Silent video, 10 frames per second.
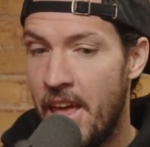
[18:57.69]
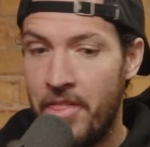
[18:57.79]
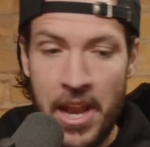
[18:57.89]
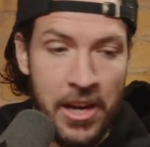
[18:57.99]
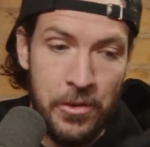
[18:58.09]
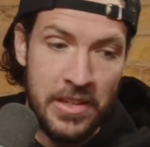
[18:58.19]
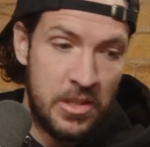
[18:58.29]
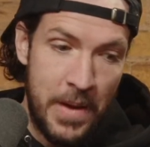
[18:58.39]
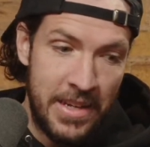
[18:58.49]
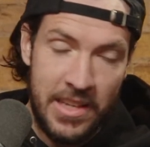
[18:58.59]
and then I go to the
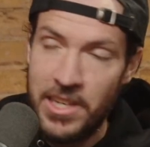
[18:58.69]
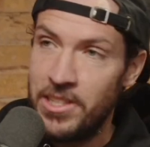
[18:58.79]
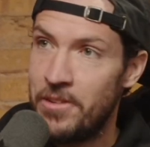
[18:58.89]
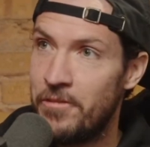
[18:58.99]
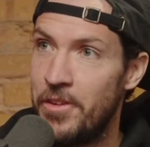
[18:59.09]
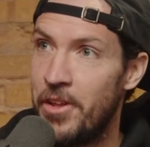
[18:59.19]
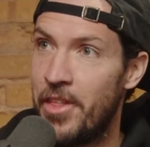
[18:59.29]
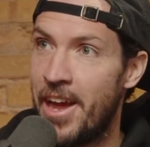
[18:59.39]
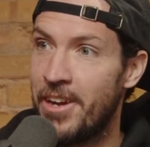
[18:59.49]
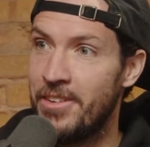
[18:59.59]
space station and feel that